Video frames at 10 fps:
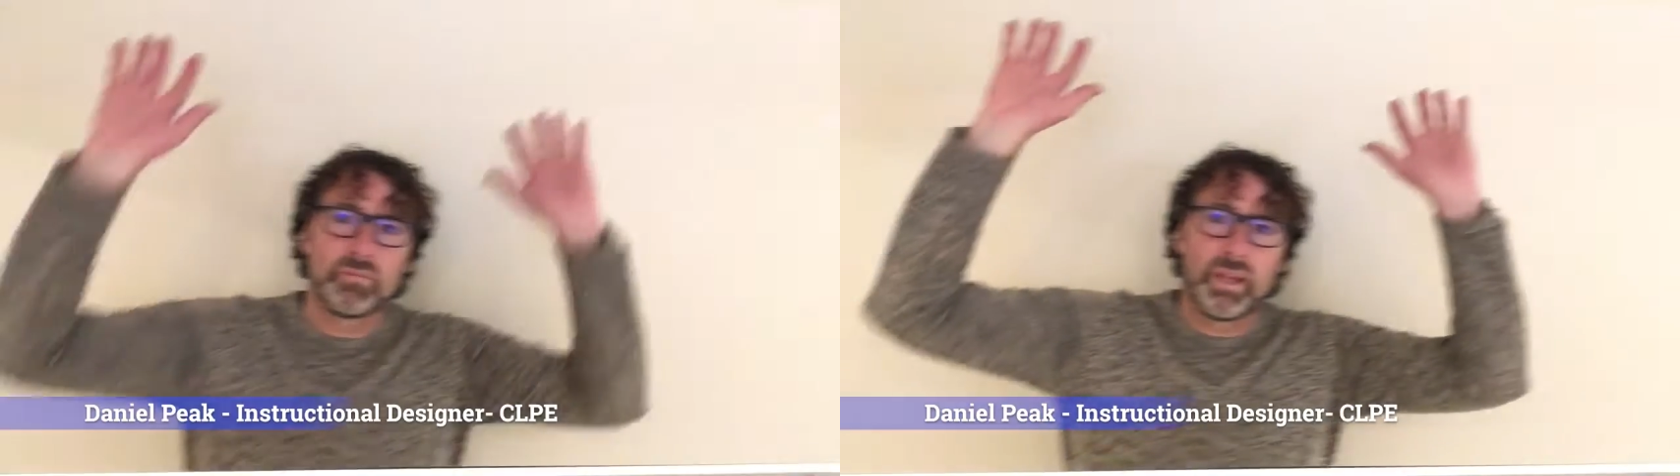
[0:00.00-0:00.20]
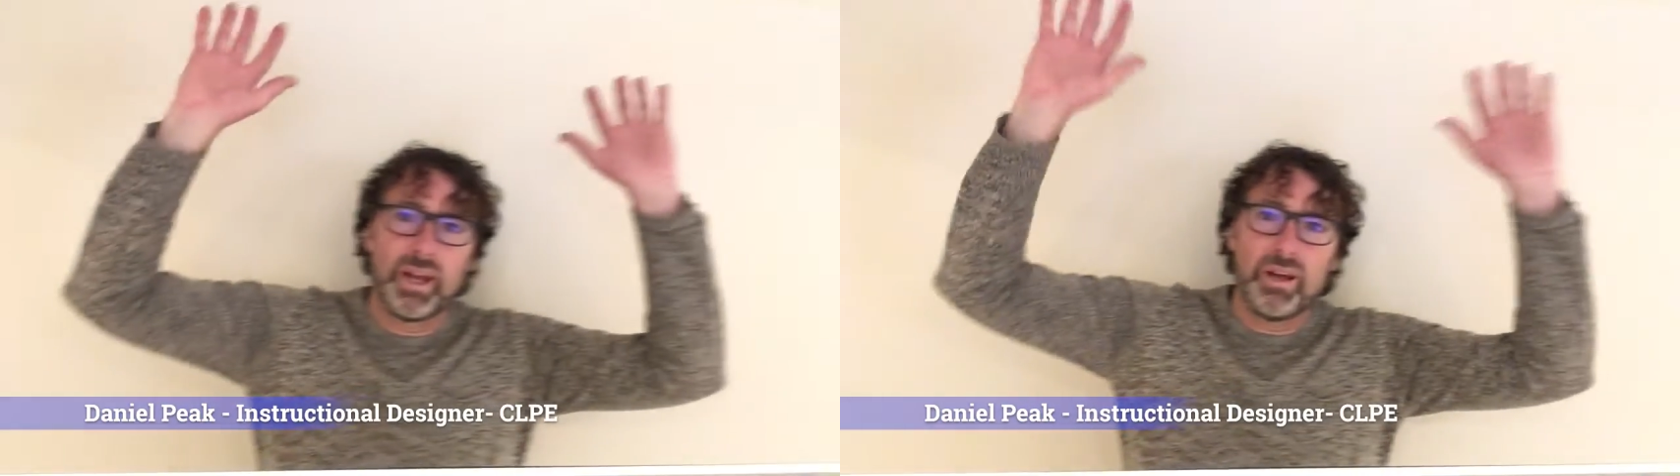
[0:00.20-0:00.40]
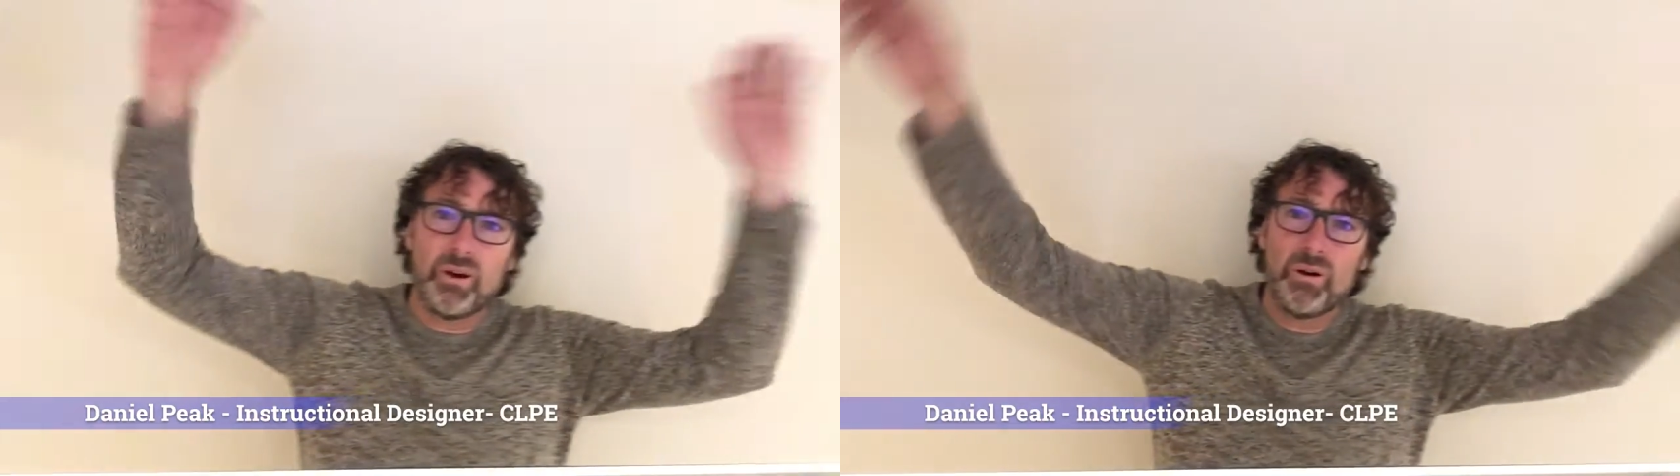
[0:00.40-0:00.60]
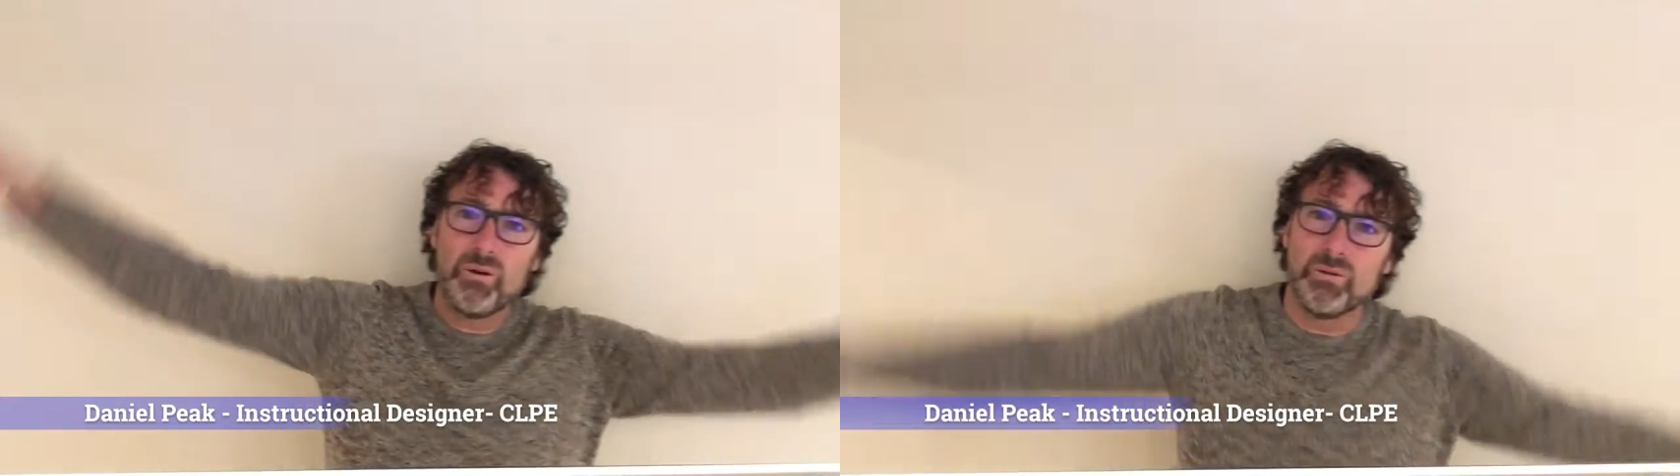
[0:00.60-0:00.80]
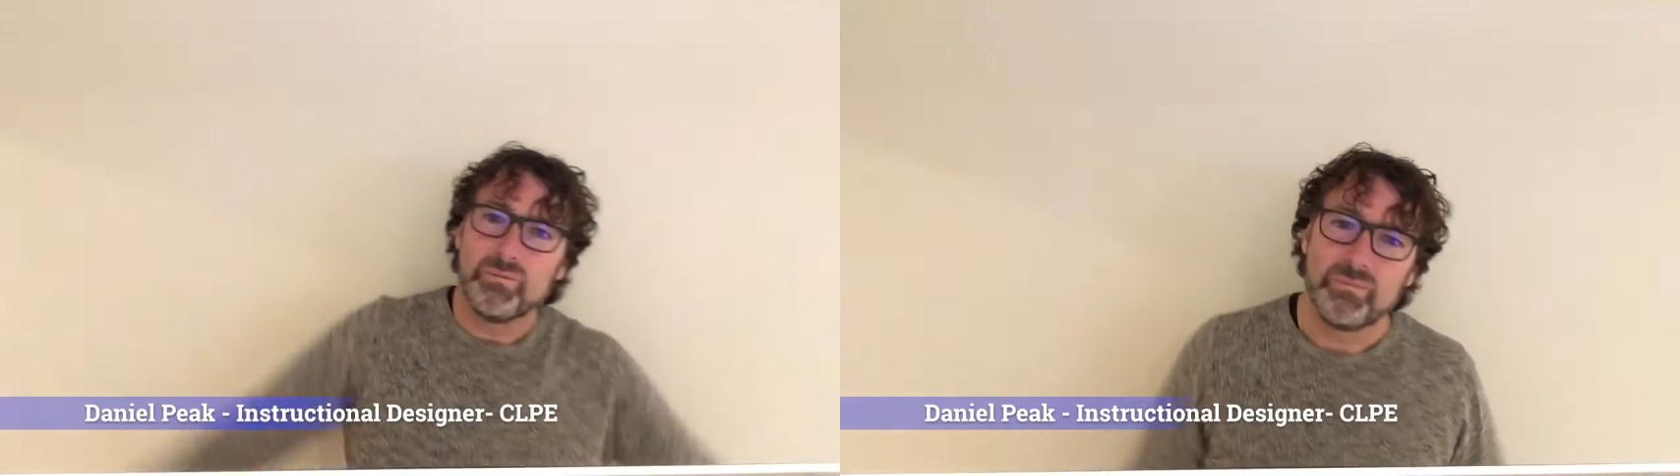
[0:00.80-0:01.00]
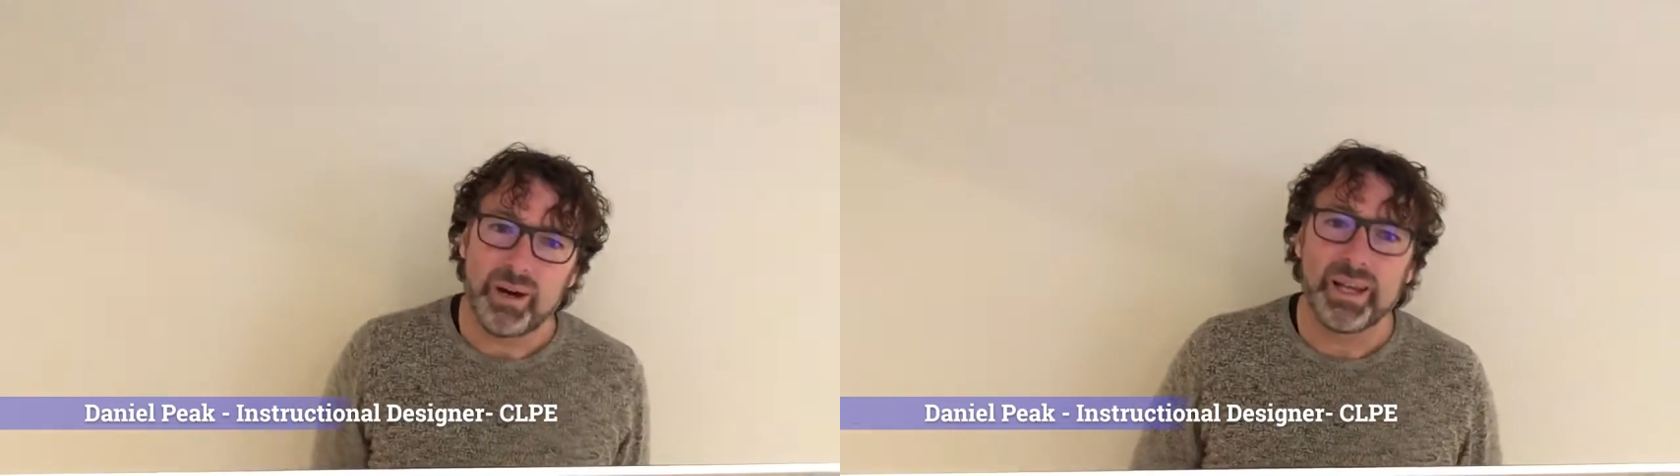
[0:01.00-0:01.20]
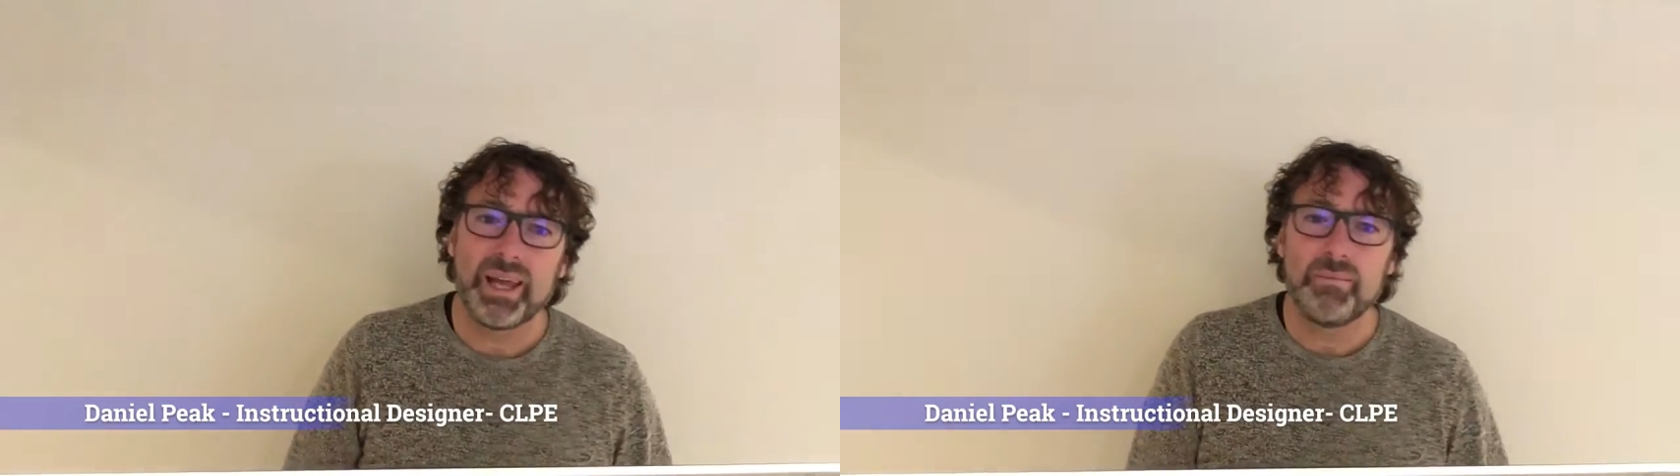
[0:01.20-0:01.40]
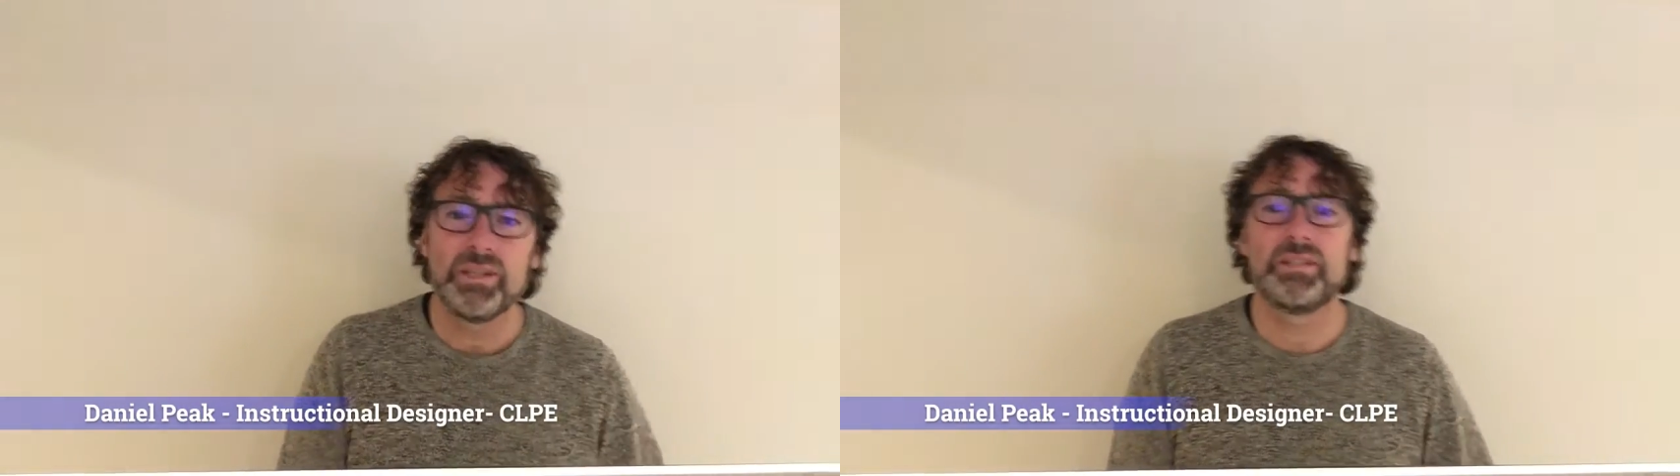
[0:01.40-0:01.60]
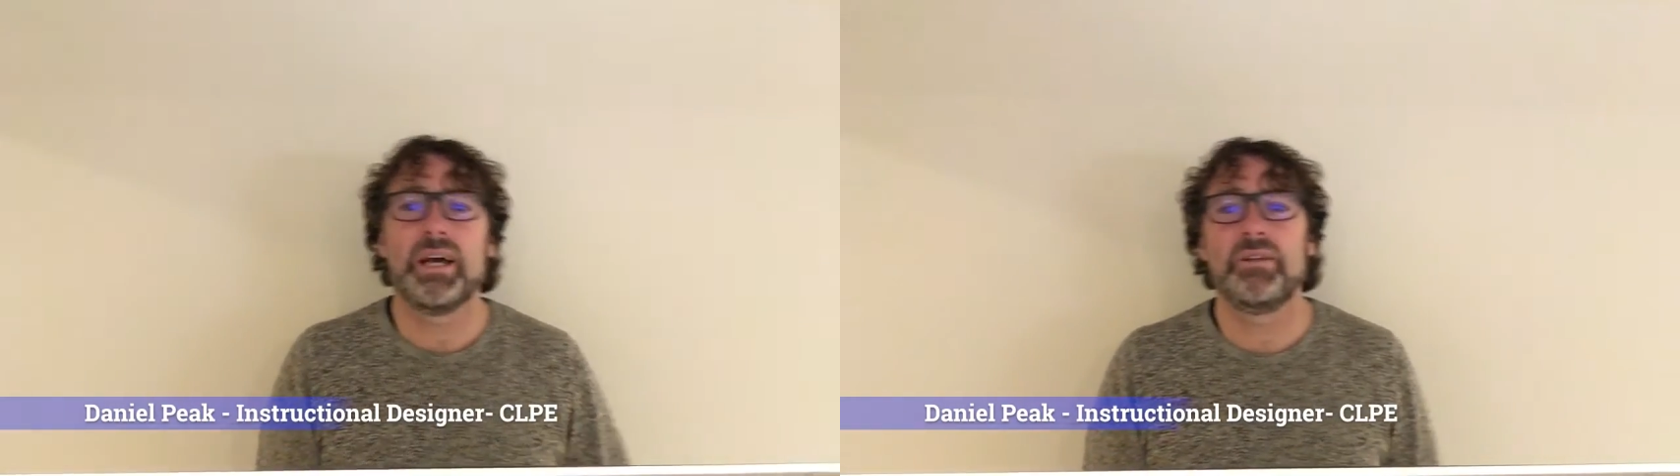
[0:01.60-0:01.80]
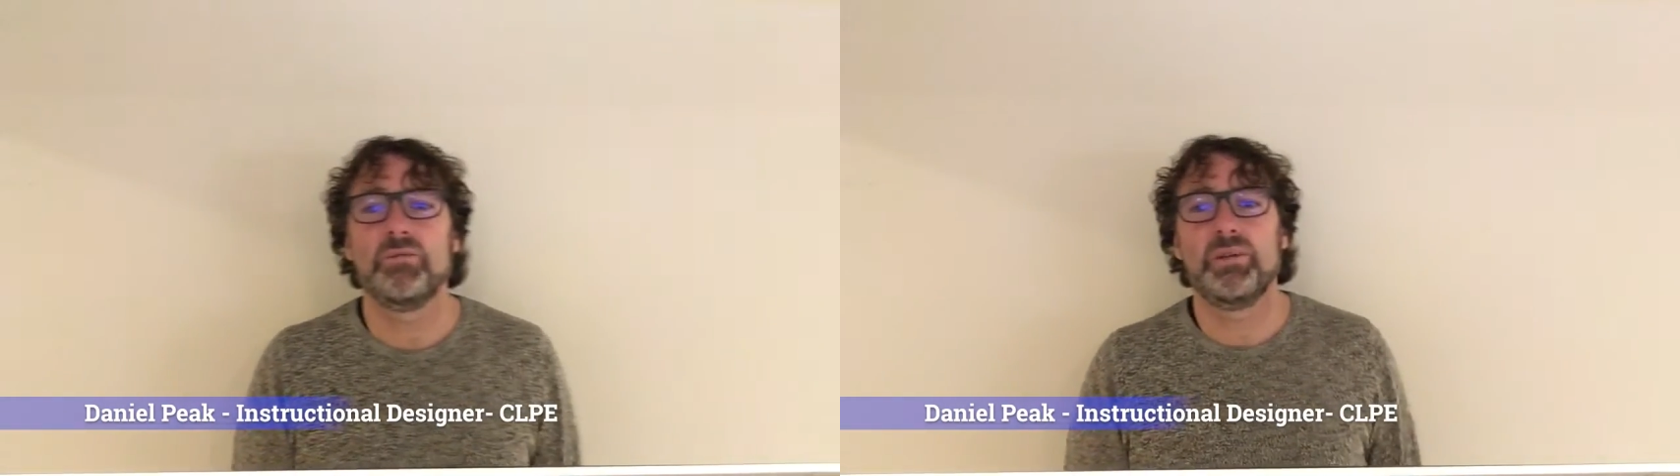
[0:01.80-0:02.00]
Hello, my name is
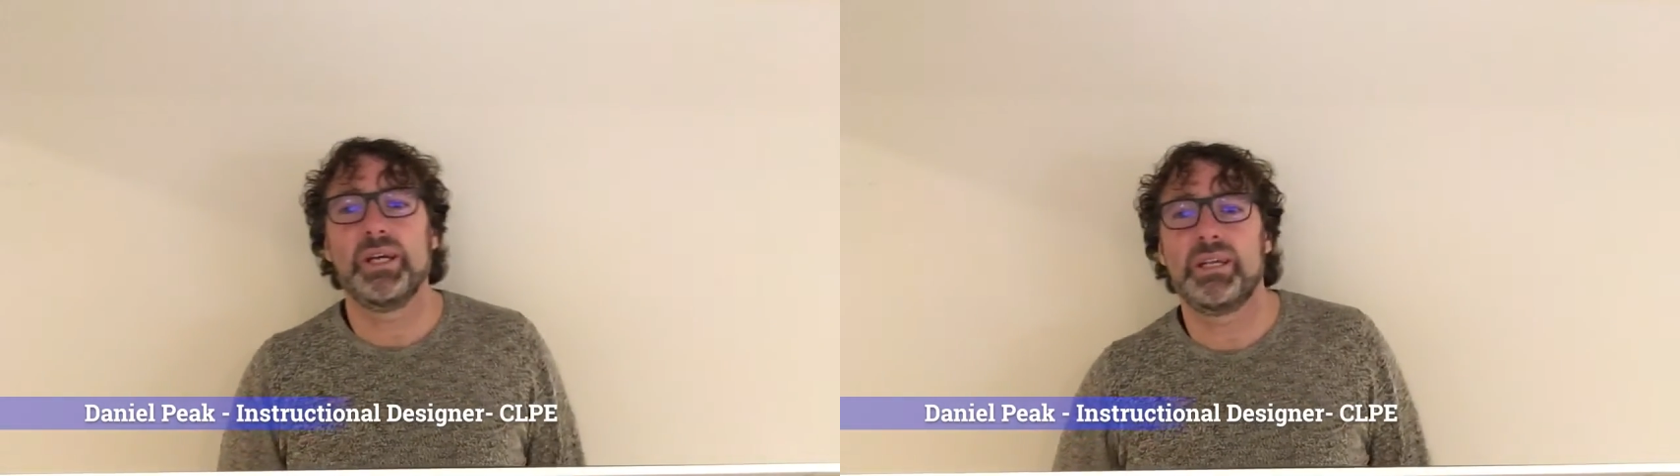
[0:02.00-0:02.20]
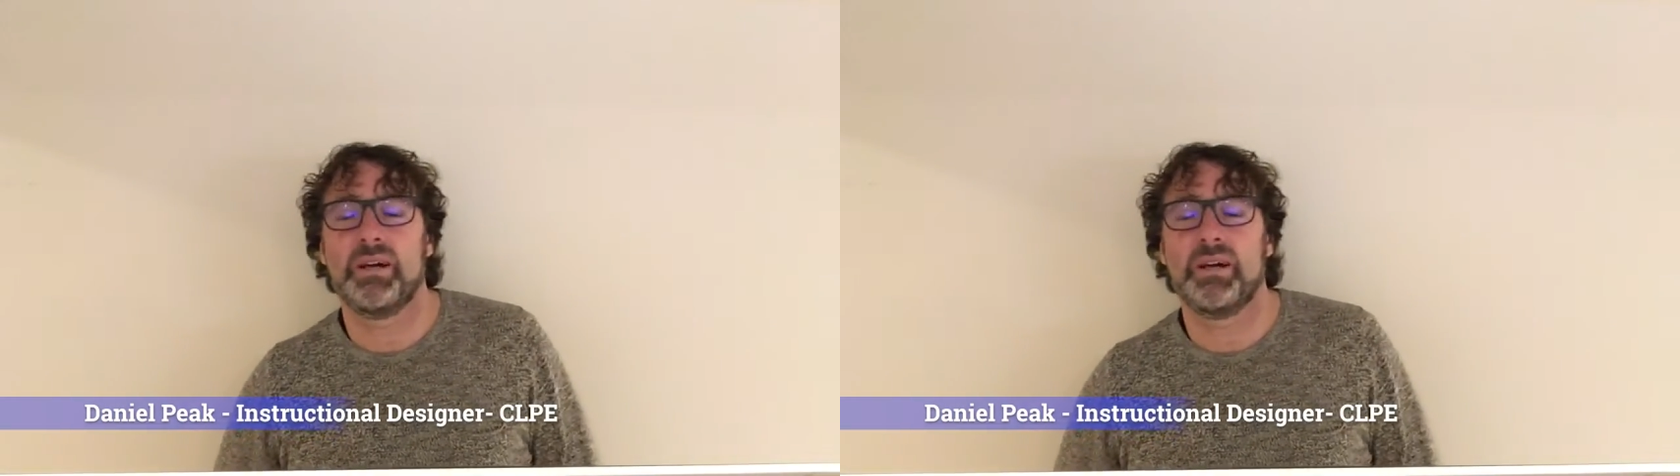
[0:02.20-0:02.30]
Daniel Peake.